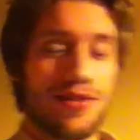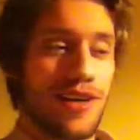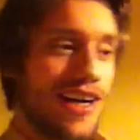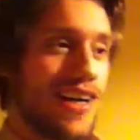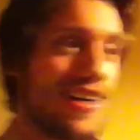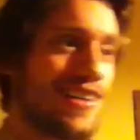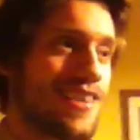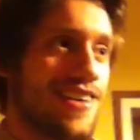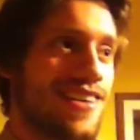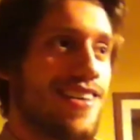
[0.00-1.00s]

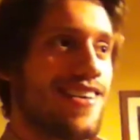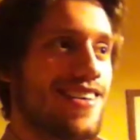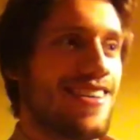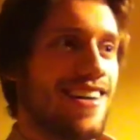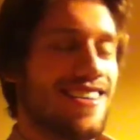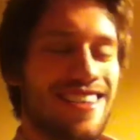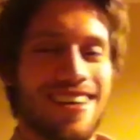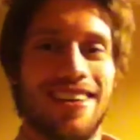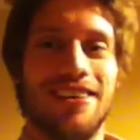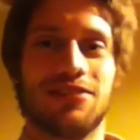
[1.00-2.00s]

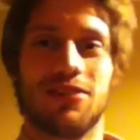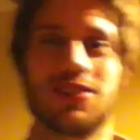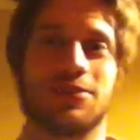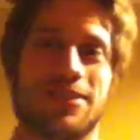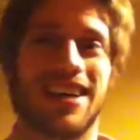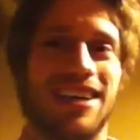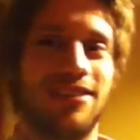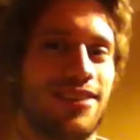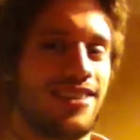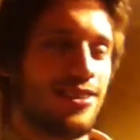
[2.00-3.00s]
loads of awesome
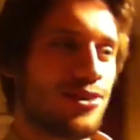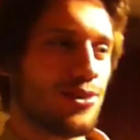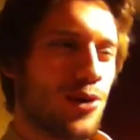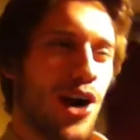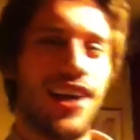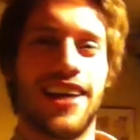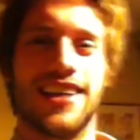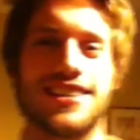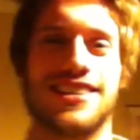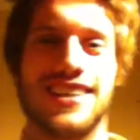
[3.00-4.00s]
stuff. All the working
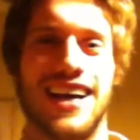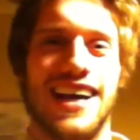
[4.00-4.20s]
and